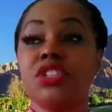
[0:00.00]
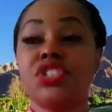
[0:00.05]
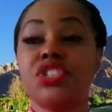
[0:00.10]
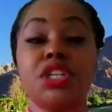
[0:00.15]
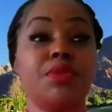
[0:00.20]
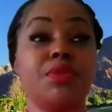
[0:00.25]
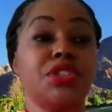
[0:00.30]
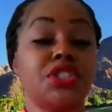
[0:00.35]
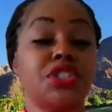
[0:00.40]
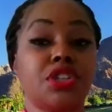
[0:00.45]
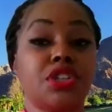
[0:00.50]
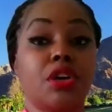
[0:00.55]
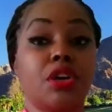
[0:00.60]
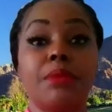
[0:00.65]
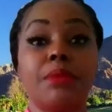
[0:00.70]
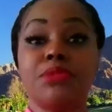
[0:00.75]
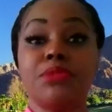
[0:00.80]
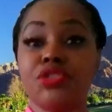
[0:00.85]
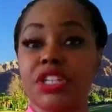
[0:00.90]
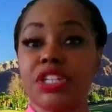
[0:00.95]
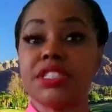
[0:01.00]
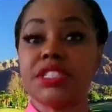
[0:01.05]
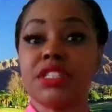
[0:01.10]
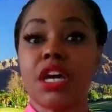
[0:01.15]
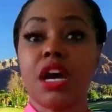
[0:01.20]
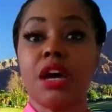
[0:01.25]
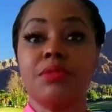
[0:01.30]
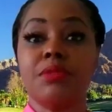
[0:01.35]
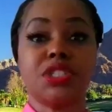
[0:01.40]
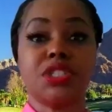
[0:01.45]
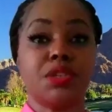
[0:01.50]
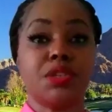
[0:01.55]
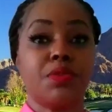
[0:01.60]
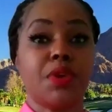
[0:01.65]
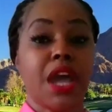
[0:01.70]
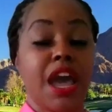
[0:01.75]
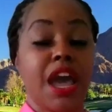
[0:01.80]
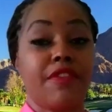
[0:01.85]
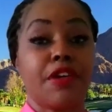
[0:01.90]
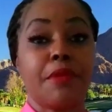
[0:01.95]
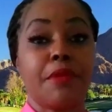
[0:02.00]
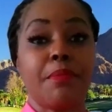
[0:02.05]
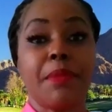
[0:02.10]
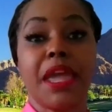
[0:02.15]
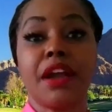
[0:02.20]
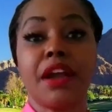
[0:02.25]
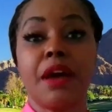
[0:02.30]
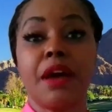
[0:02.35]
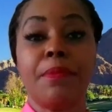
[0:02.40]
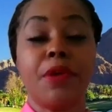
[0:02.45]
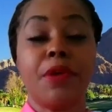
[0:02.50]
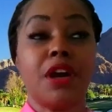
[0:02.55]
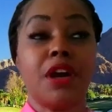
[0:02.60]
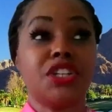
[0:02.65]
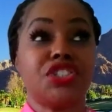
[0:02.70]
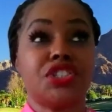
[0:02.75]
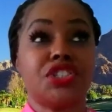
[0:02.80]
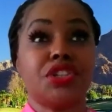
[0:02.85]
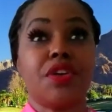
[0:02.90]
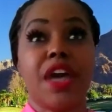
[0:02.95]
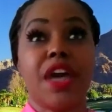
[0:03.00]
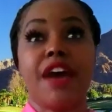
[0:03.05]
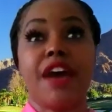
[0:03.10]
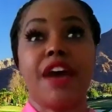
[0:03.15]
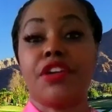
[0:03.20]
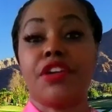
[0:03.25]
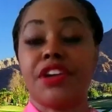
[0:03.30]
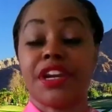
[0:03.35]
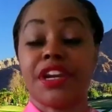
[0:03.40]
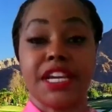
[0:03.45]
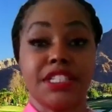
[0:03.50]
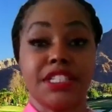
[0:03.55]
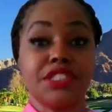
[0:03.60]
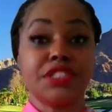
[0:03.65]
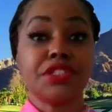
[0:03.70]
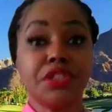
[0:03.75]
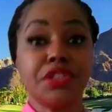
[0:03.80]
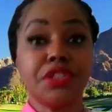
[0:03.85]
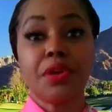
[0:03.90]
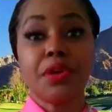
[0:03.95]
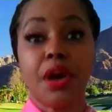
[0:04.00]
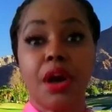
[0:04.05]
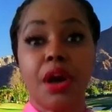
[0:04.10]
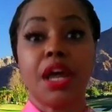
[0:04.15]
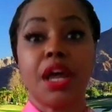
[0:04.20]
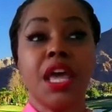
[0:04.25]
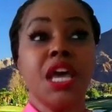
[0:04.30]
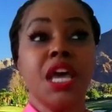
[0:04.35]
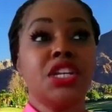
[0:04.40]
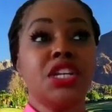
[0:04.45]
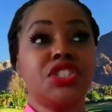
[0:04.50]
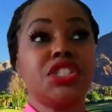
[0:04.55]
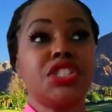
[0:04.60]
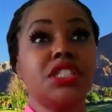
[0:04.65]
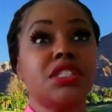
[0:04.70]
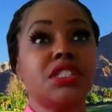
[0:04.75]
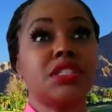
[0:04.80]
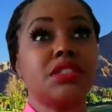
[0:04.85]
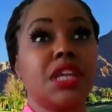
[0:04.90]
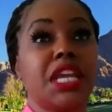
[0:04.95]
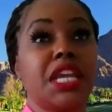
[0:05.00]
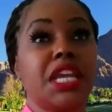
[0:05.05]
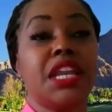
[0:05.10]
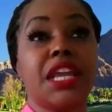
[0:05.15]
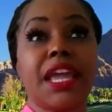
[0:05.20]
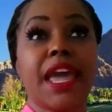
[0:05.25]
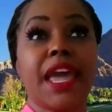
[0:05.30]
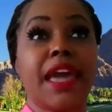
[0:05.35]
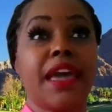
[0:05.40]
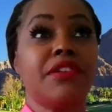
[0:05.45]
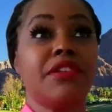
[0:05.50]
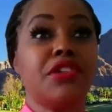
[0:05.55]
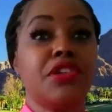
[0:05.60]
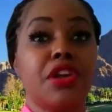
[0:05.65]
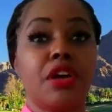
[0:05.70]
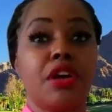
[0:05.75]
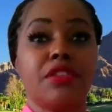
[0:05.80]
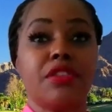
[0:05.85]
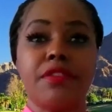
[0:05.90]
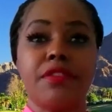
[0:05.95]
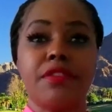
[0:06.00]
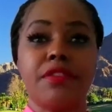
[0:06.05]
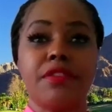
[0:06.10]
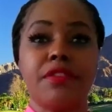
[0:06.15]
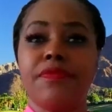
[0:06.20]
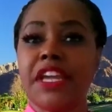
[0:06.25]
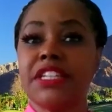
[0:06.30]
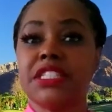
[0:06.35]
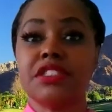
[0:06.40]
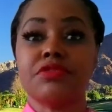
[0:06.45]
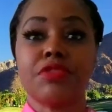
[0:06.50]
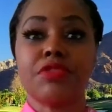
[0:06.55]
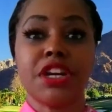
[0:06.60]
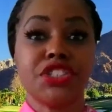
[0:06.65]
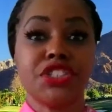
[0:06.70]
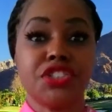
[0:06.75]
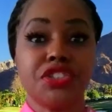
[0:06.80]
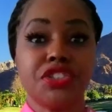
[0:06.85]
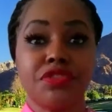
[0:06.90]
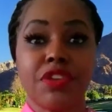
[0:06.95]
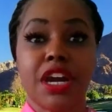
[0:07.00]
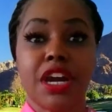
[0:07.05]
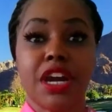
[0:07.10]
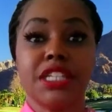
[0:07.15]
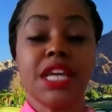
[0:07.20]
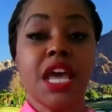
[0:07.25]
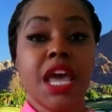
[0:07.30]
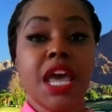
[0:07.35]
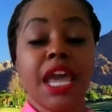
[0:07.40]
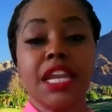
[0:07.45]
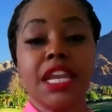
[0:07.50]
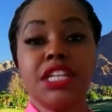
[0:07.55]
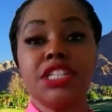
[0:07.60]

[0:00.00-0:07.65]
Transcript: She would show up dressed up. She would have her makeup on. She'll have her nice suit on. She's eating at, you know, fanciest restaurants.